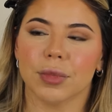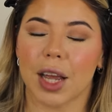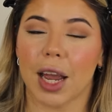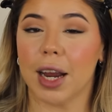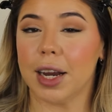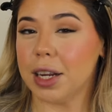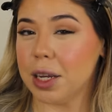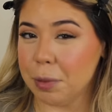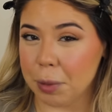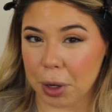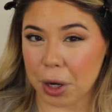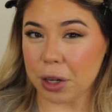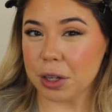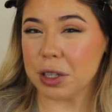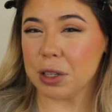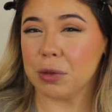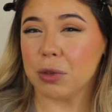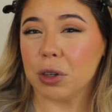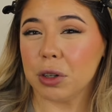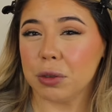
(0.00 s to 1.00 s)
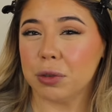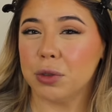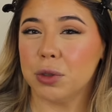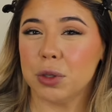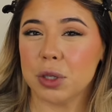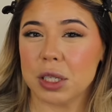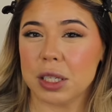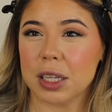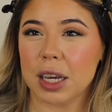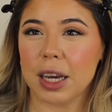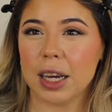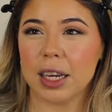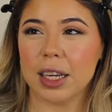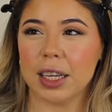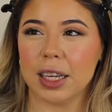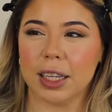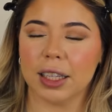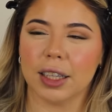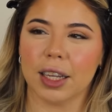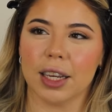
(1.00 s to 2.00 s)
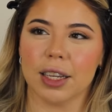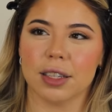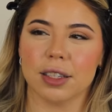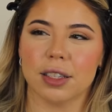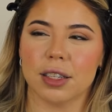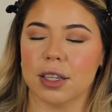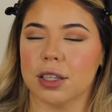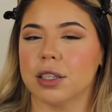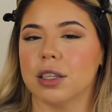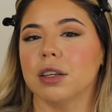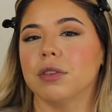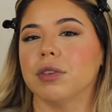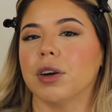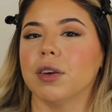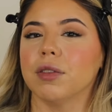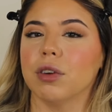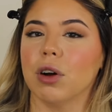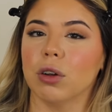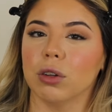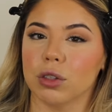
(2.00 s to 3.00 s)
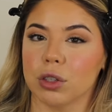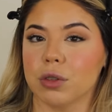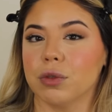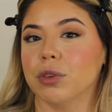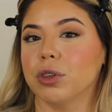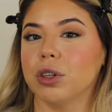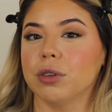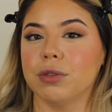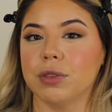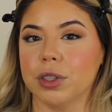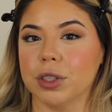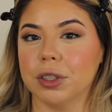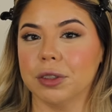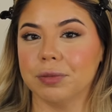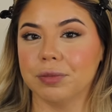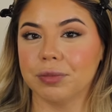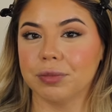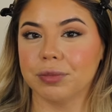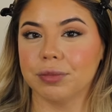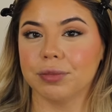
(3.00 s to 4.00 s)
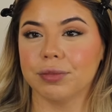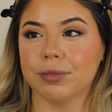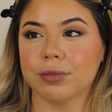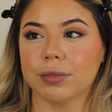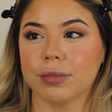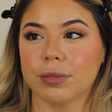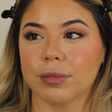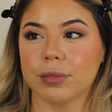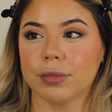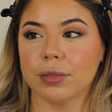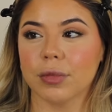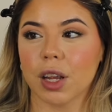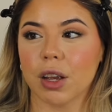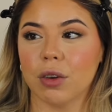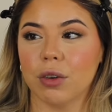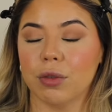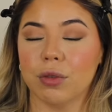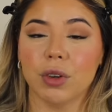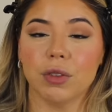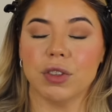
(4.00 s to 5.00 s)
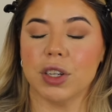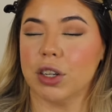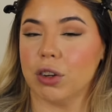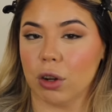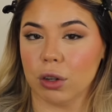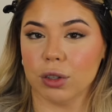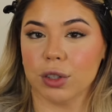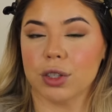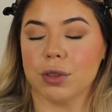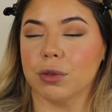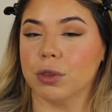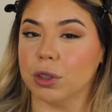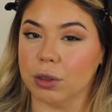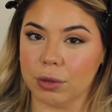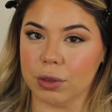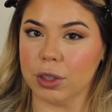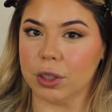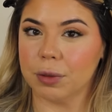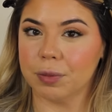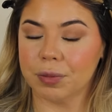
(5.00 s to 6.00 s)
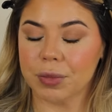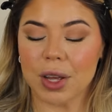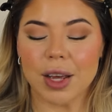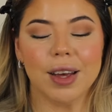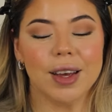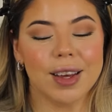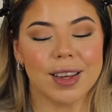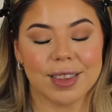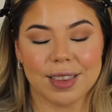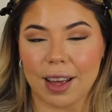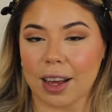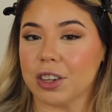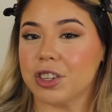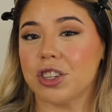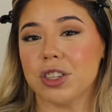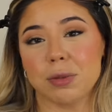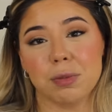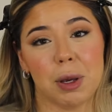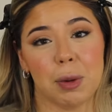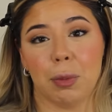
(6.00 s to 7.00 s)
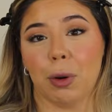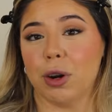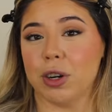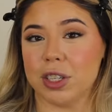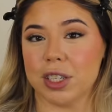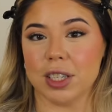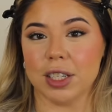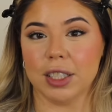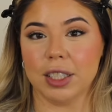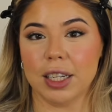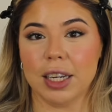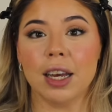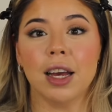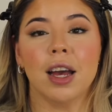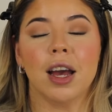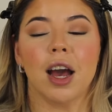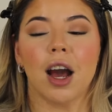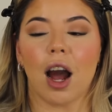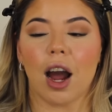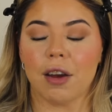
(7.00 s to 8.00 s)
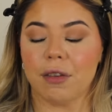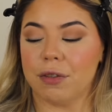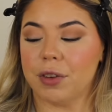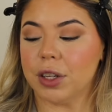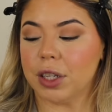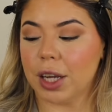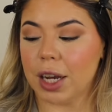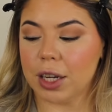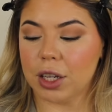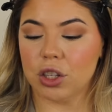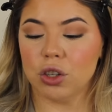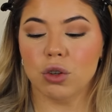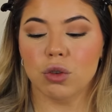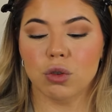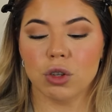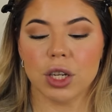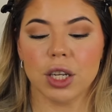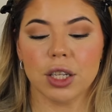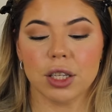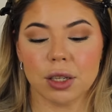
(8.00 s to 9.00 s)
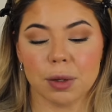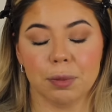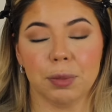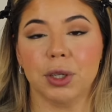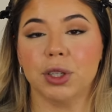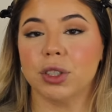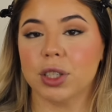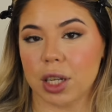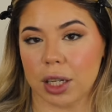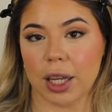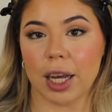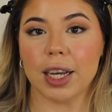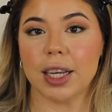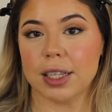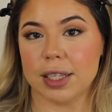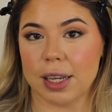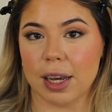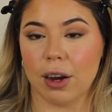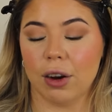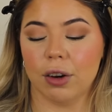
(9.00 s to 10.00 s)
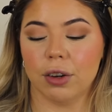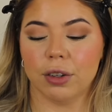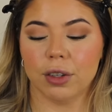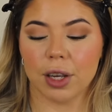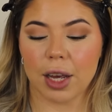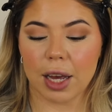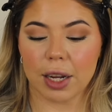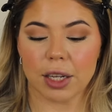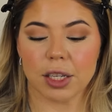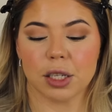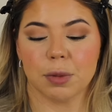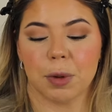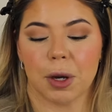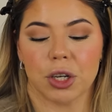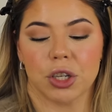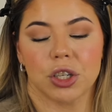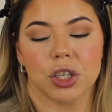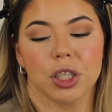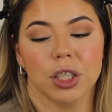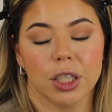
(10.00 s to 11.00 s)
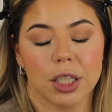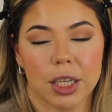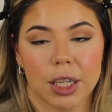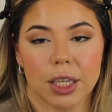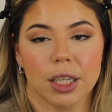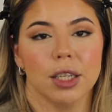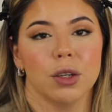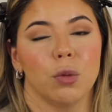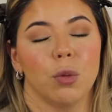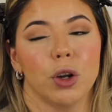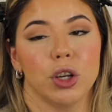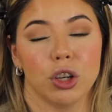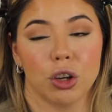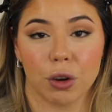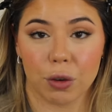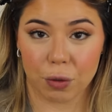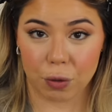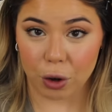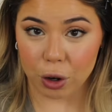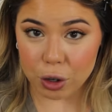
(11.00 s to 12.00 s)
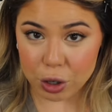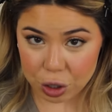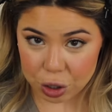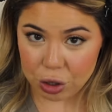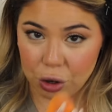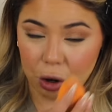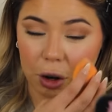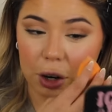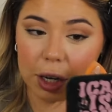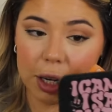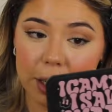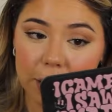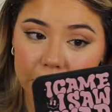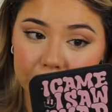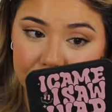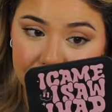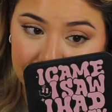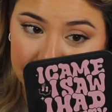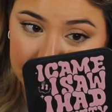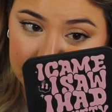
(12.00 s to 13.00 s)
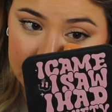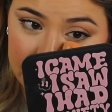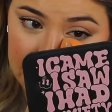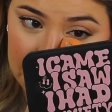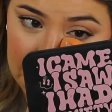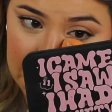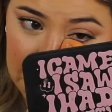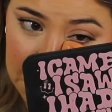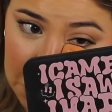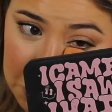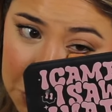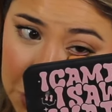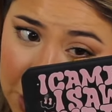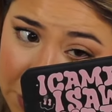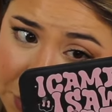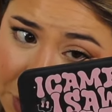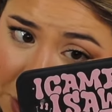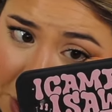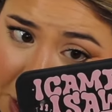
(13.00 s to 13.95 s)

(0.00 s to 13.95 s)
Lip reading: 80 bucks for a full set and like $65 for a fill. $50 for a fill. That's just me personally. I feel like you need to build clientele, and especially when you're first starting, you have to